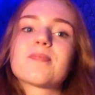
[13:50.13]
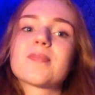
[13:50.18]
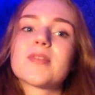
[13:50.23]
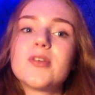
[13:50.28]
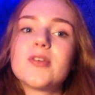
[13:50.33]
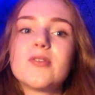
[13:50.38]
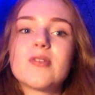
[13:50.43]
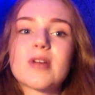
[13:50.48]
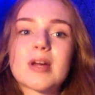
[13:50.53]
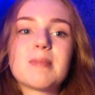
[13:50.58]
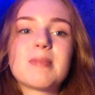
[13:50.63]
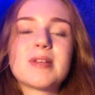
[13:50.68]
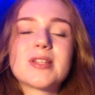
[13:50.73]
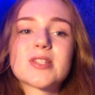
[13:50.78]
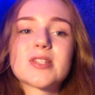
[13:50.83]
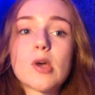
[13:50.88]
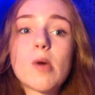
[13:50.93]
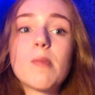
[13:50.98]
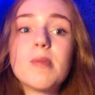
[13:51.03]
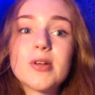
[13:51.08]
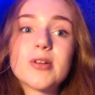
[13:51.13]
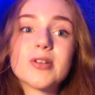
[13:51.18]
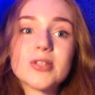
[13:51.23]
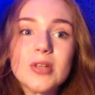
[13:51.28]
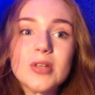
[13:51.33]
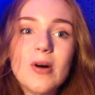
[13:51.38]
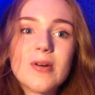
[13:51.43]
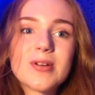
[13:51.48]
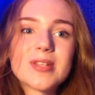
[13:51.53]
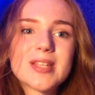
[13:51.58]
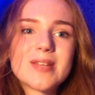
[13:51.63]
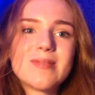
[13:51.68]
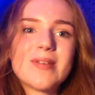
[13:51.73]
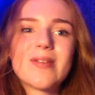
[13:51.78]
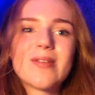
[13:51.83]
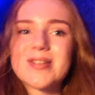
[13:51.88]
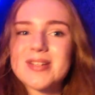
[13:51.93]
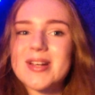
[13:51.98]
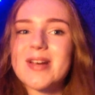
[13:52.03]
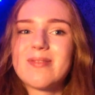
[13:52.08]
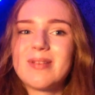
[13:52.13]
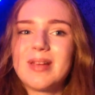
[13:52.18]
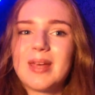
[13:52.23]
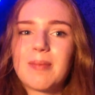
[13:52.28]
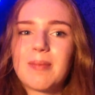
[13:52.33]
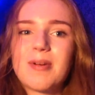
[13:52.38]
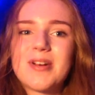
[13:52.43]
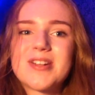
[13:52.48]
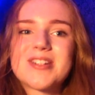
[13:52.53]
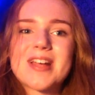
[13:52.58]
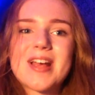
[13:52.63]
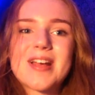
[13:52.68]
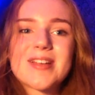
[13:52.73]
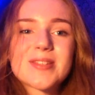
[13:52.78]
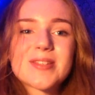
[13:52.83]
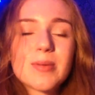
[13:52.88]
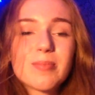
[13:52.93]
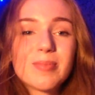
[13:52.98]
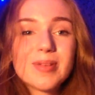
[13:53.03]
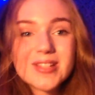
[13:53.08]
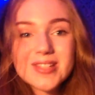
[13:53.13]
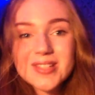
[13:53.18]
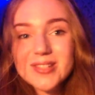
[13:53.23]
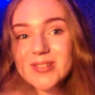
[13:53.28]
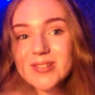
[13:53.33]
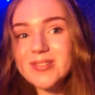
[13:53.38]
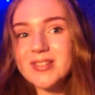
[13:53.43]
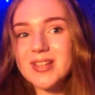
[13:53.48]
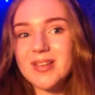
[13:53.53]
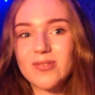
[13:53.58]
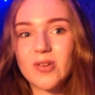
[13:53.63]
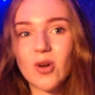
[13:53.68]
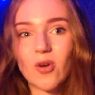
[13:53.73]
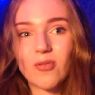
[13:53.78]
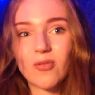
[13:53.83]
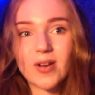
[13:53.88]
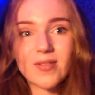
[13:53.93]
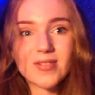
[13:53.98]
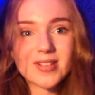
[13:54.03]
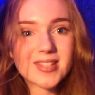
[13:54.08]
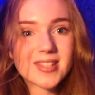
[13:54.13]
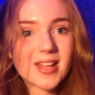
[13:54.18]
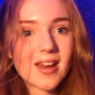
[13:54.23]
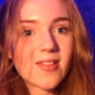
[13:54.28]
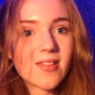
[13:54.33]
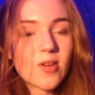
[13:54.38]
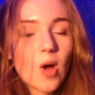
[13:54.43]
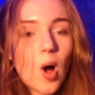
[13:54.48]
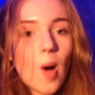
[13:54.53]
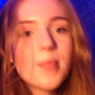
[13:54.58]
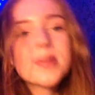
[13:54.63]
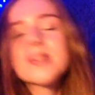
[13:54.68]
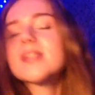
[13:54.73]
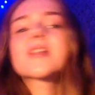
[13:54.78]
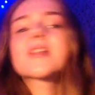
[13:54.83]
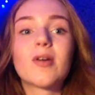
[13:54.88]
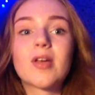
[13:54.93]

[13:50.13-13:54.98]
you recommend so many good songs to me, which I really appreciate. So please do leave your favourites down in the comments.